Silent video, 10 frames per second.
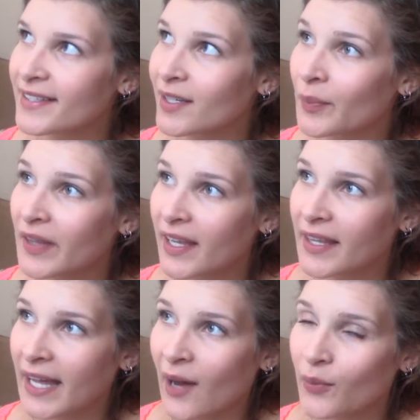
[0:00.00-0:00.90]
something
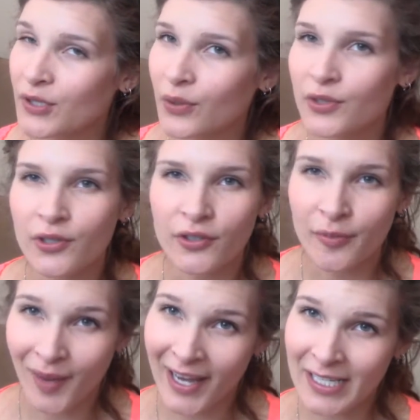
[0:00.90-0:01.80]
that was going to
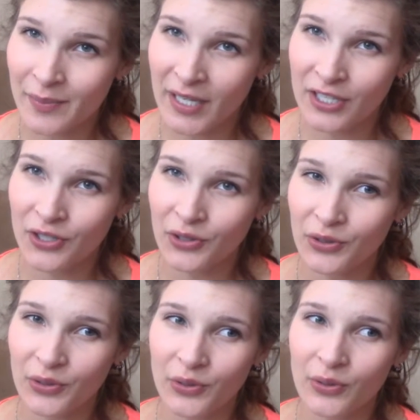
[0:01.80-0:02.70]
remind me
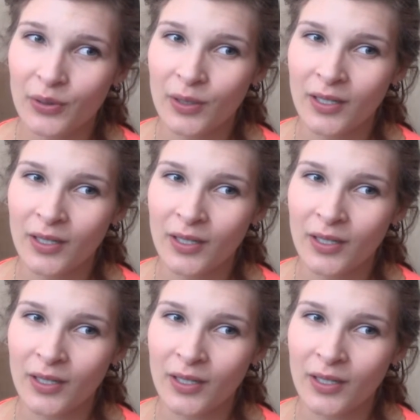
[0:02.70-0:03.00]
to